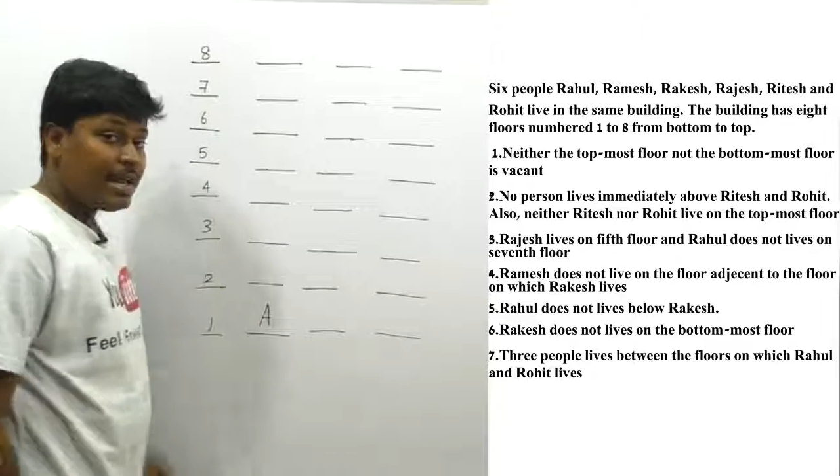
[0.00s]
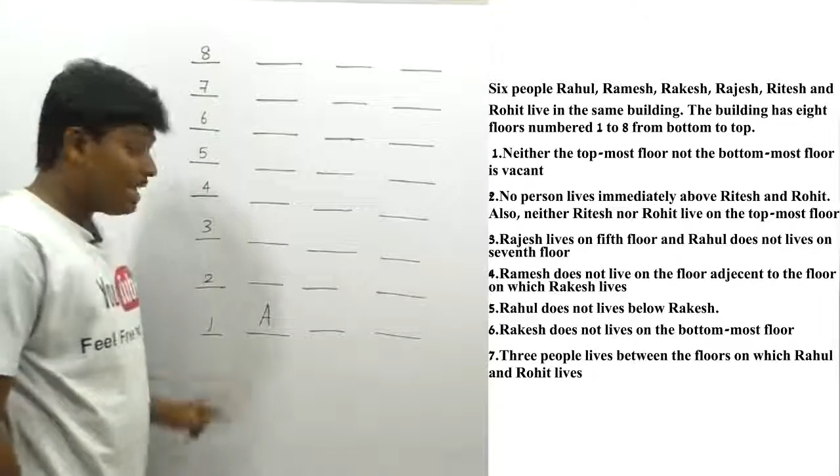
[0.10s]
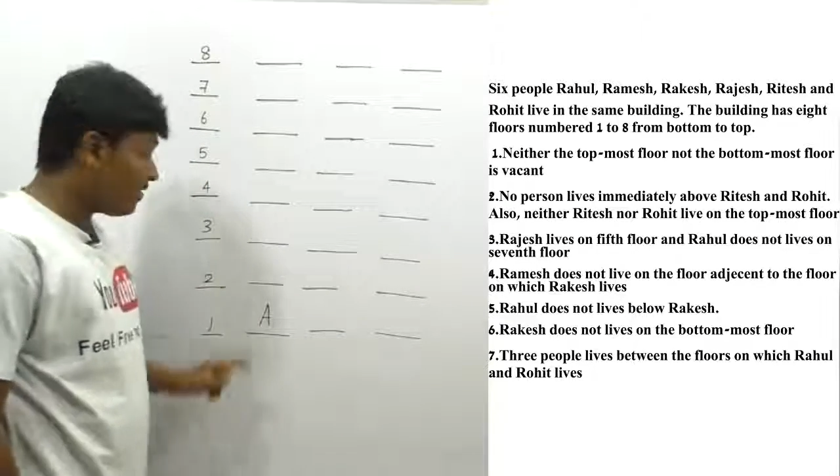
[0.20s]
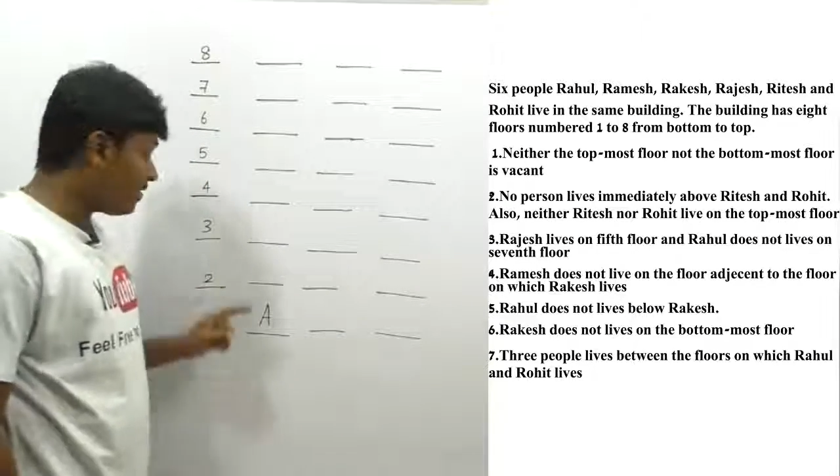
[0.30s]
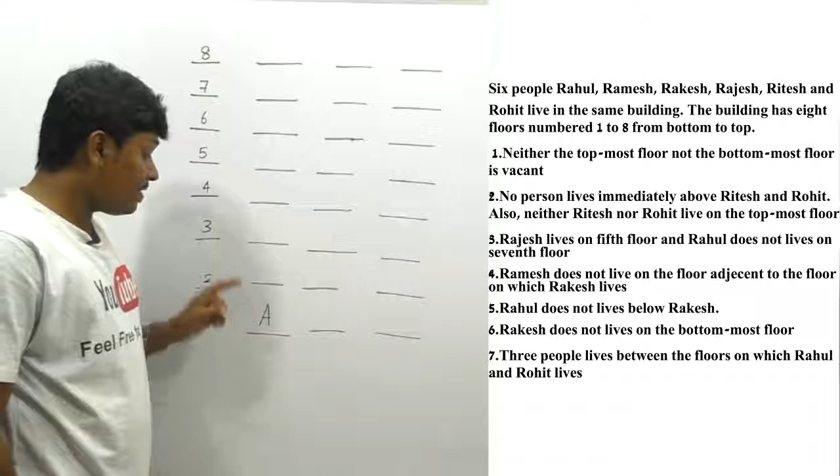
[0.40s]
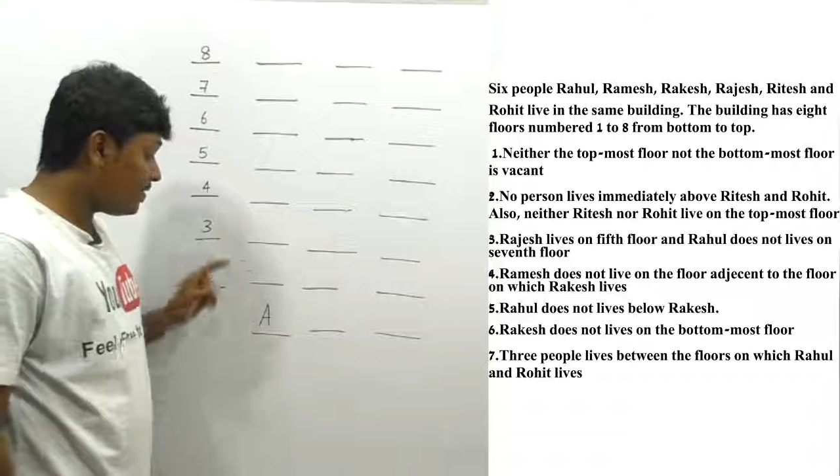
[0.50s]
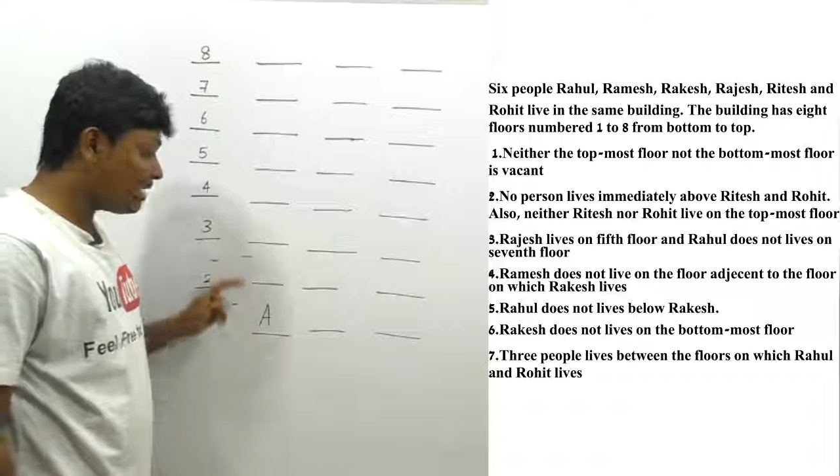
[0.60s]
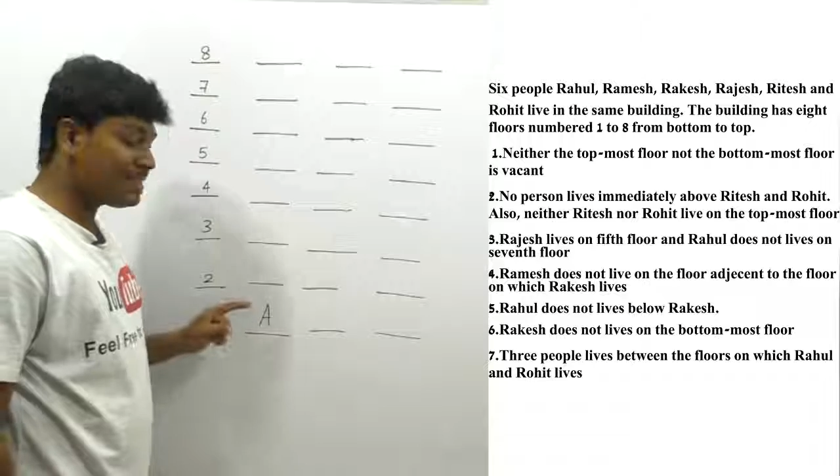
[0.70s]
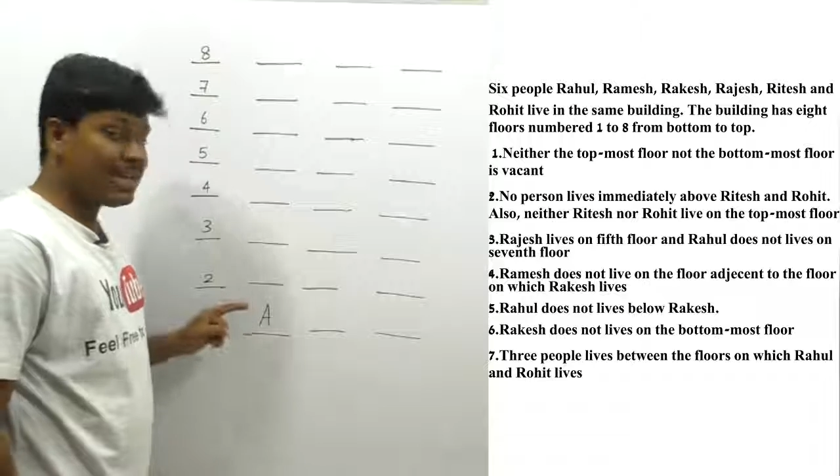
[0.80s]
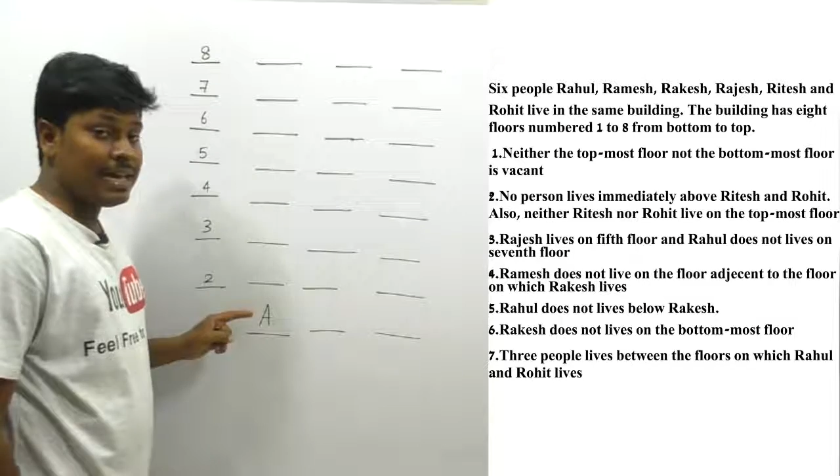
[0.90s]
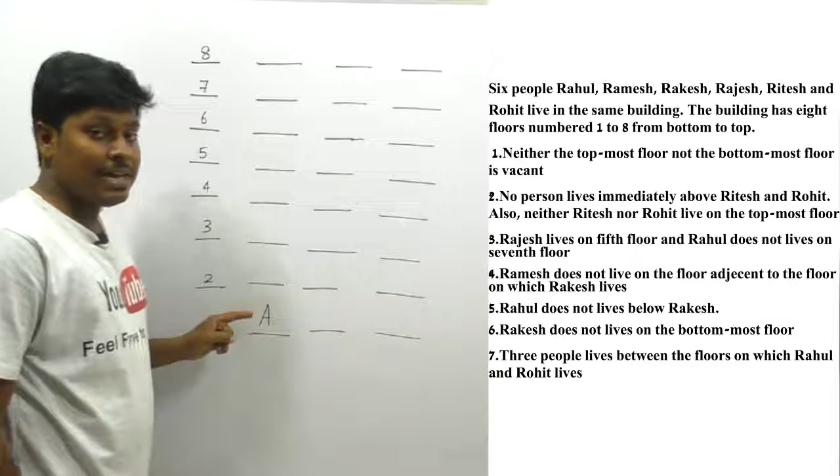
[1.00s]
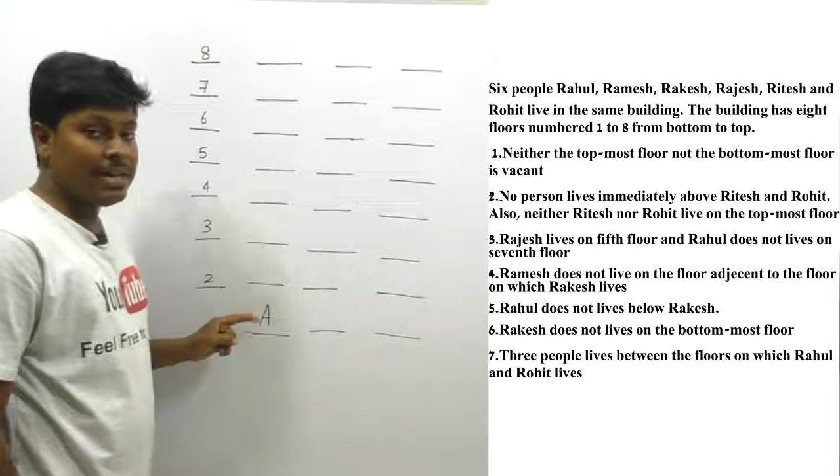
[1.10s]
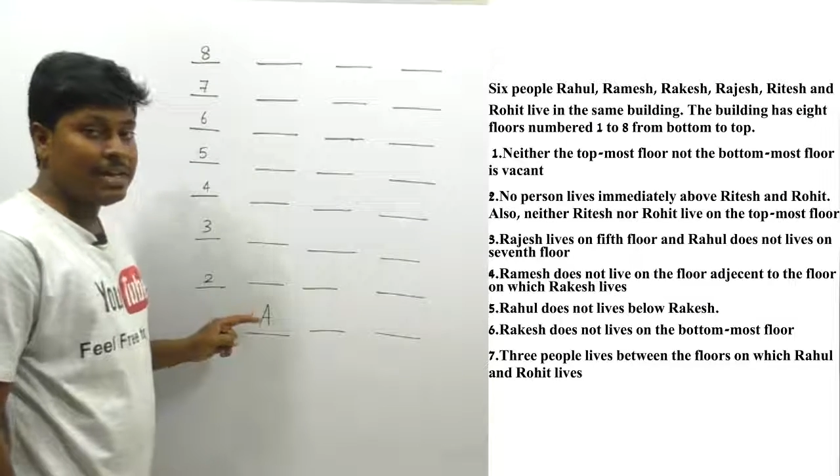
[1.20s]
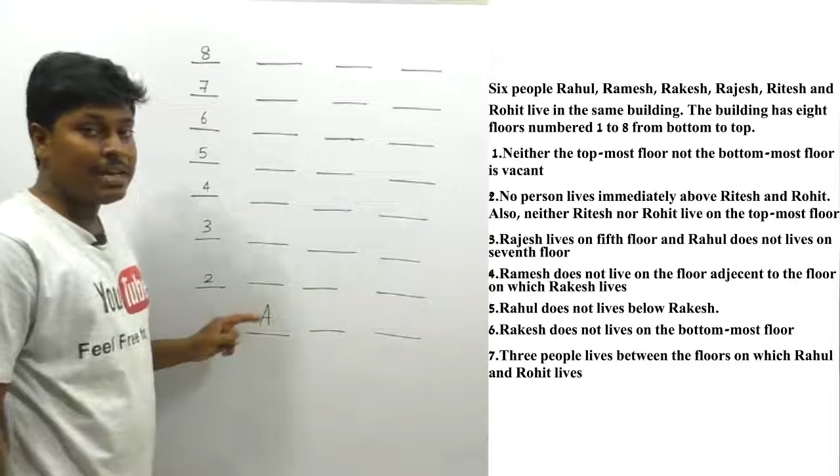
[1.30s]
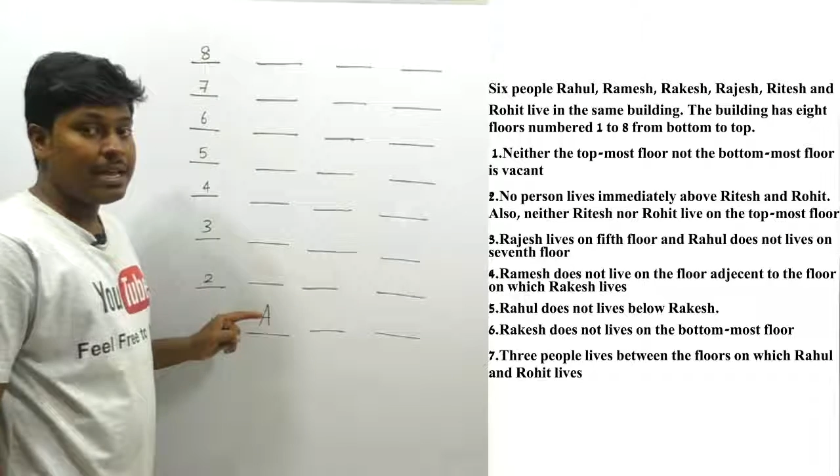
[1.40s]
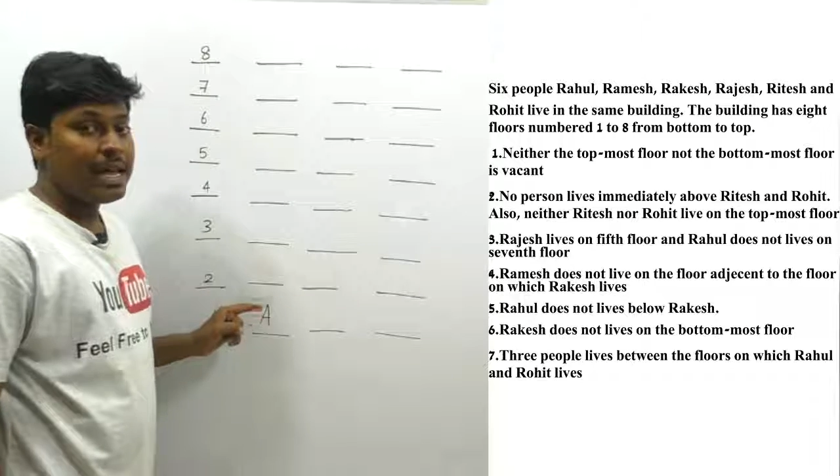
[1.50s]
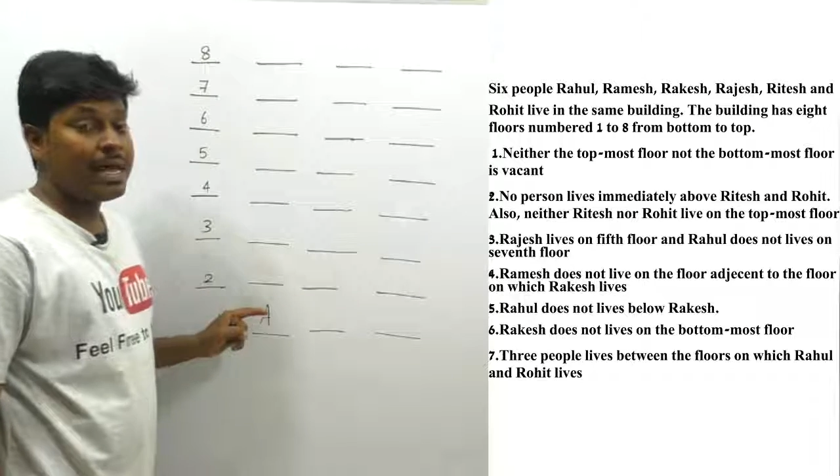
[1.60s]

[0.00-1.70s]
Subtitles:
If I fix A here,